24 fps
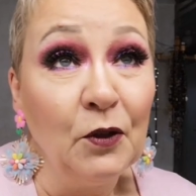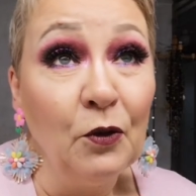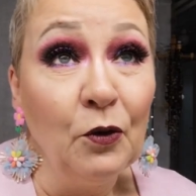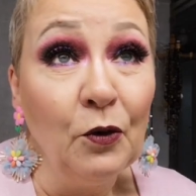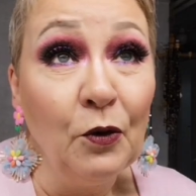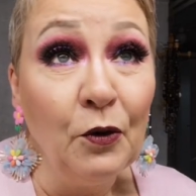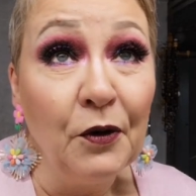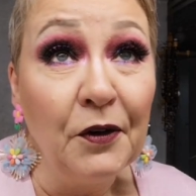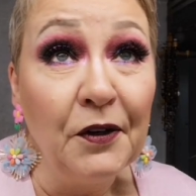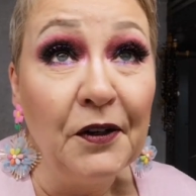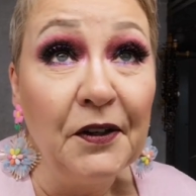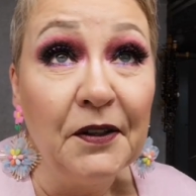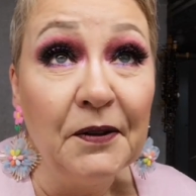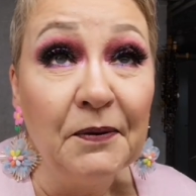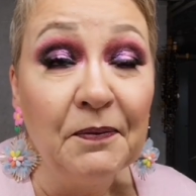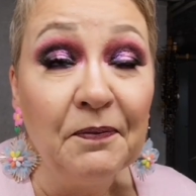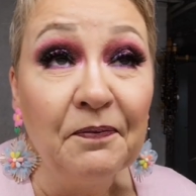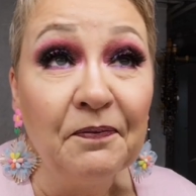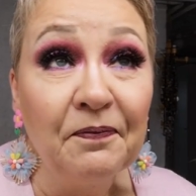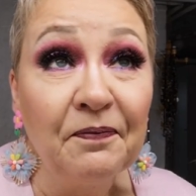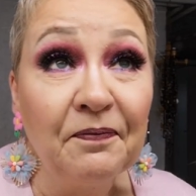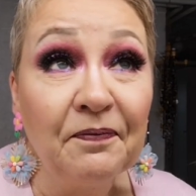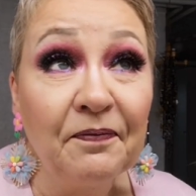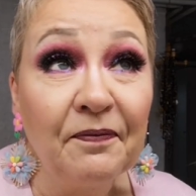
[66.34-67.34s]
Or
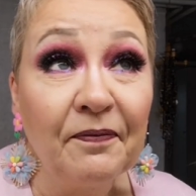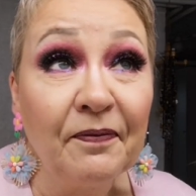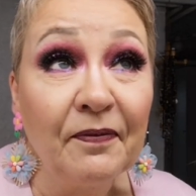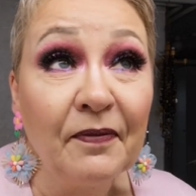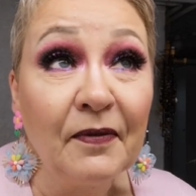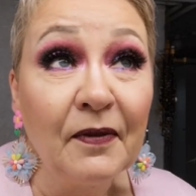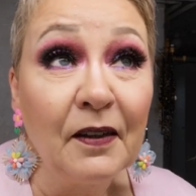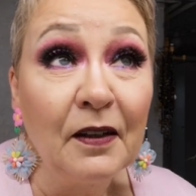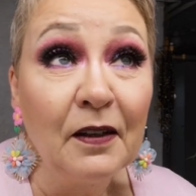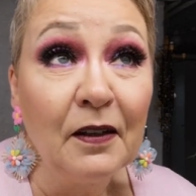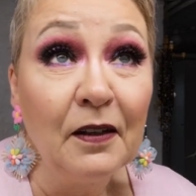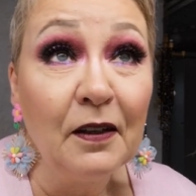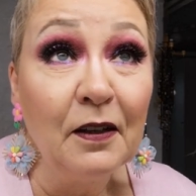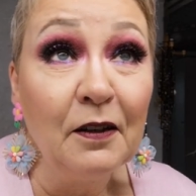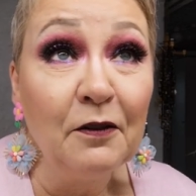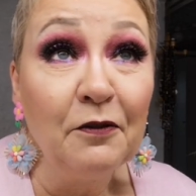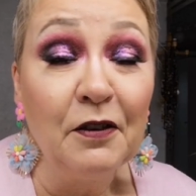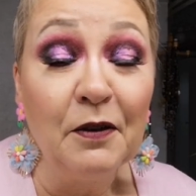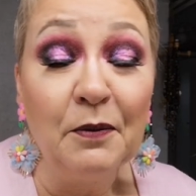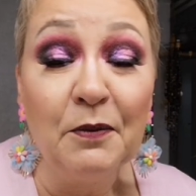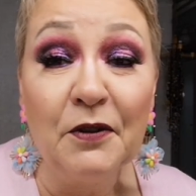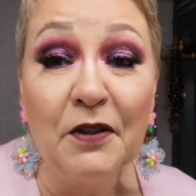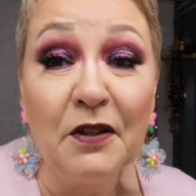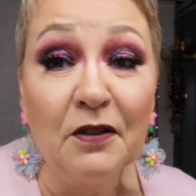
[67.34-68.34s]

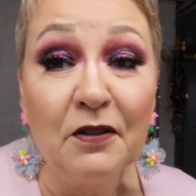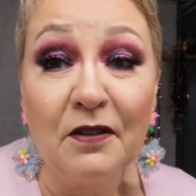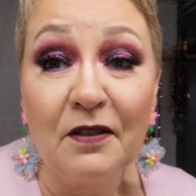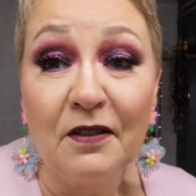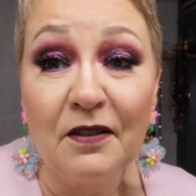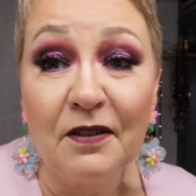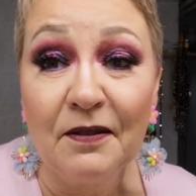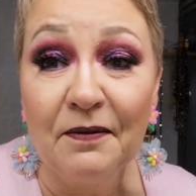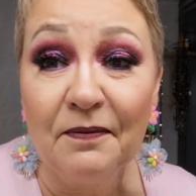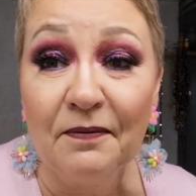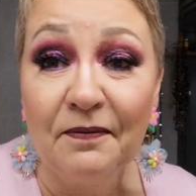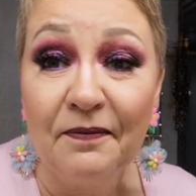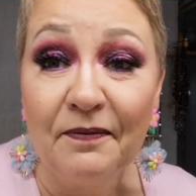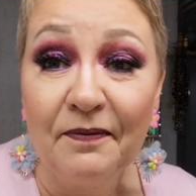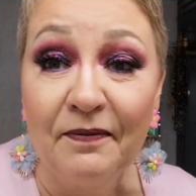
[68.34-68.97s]
if I'm just